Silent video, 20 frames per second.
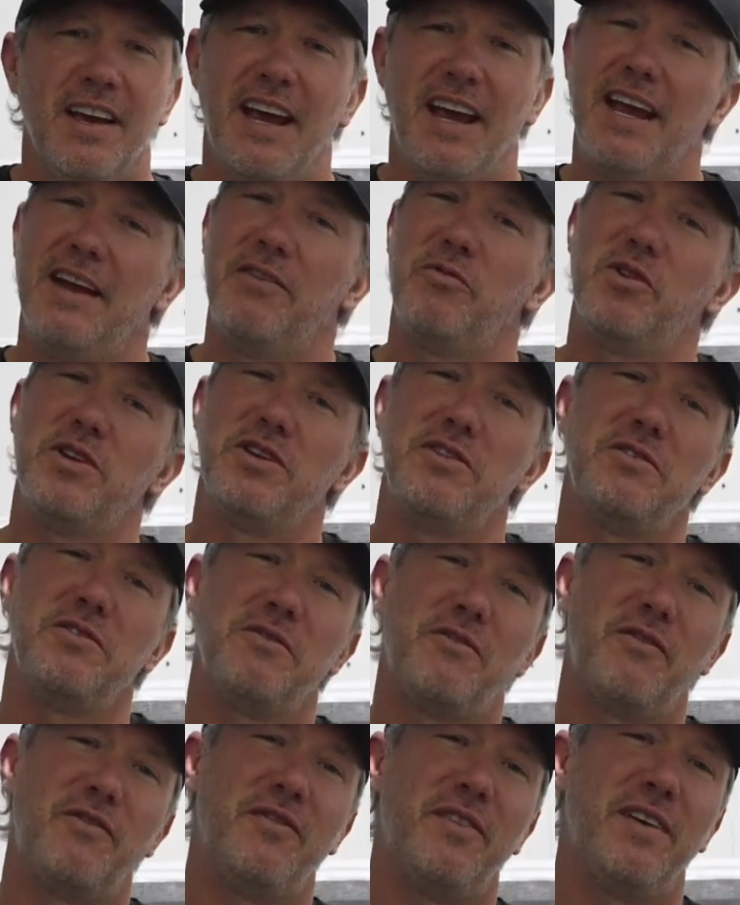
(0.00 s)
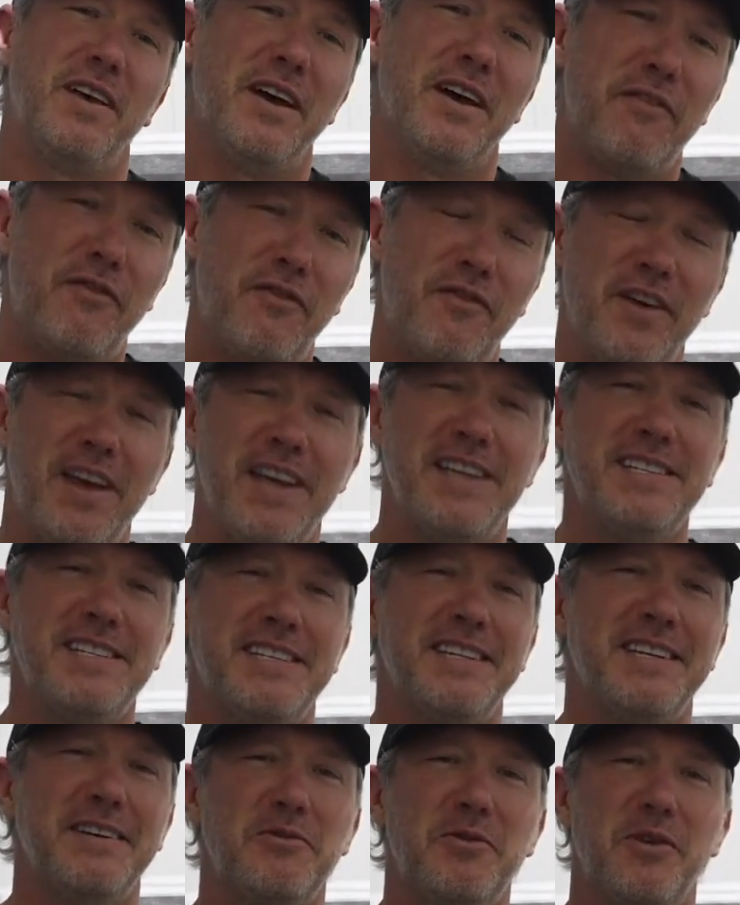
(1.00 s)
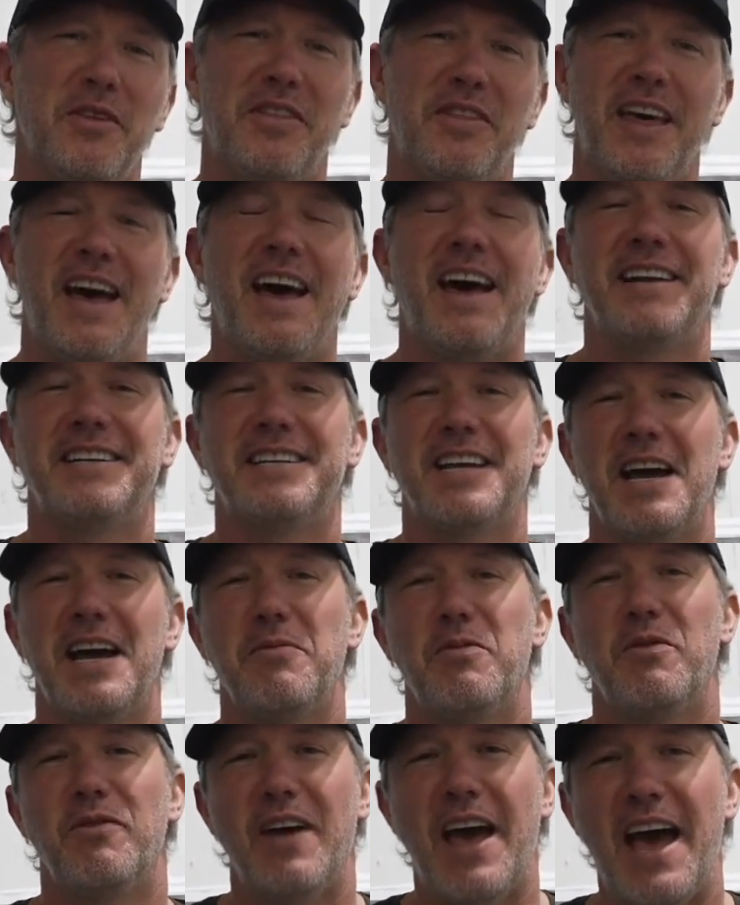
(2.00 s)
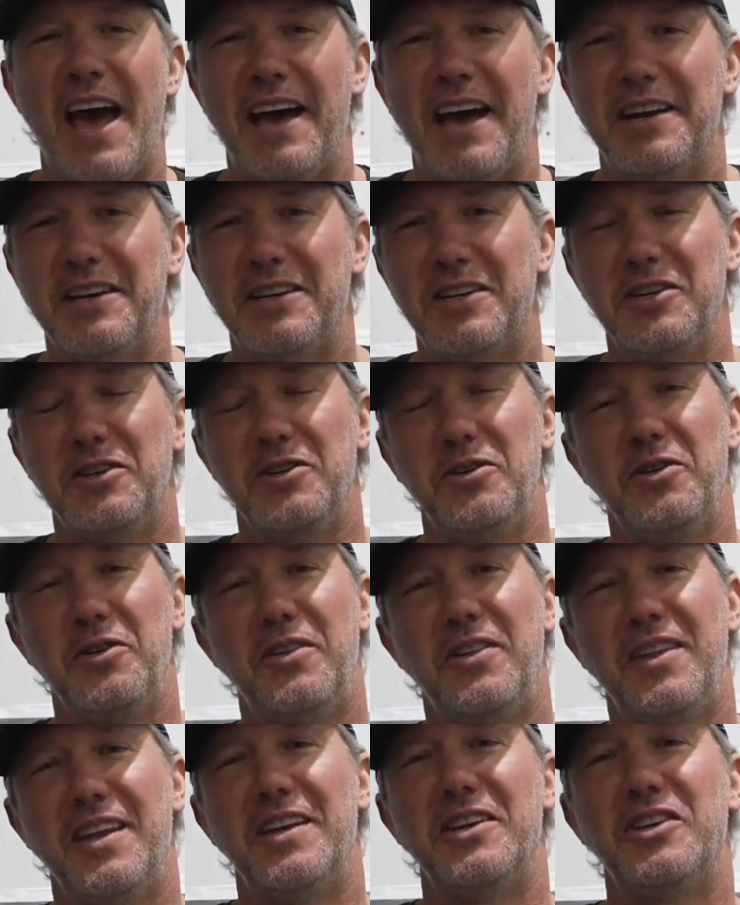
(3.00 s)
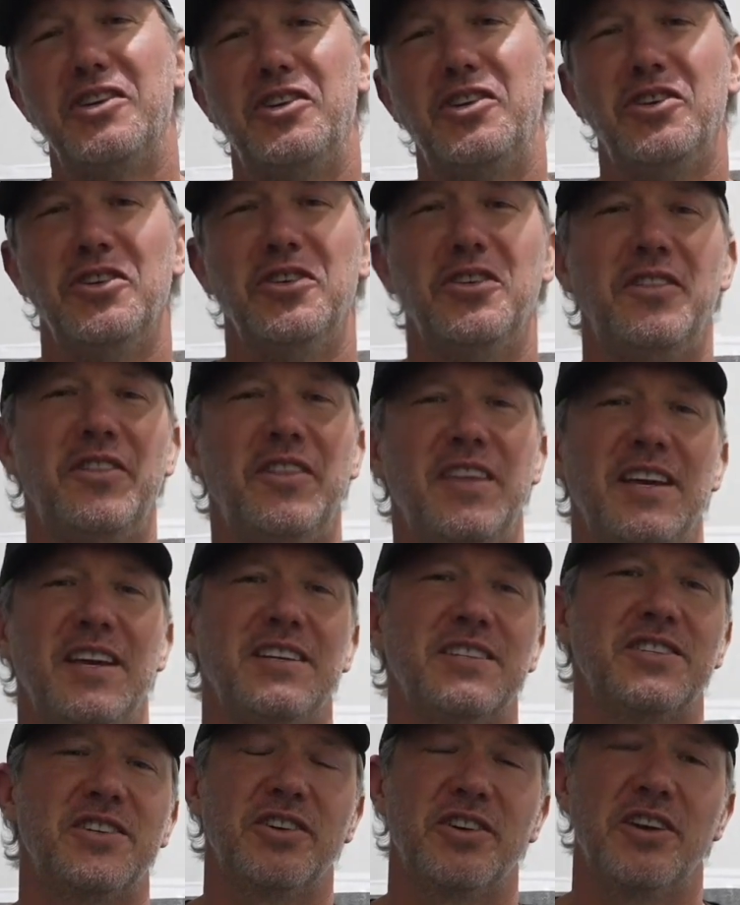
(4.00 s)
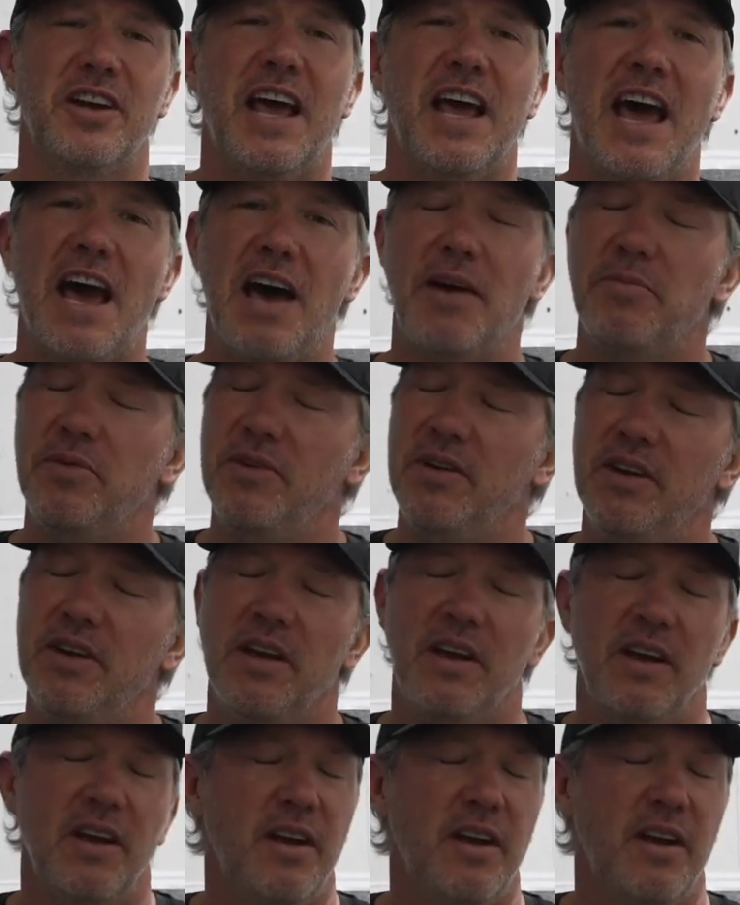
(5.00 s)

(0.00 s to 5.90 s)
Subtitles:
And when you face it with that type of attitude, then good things are going to happen.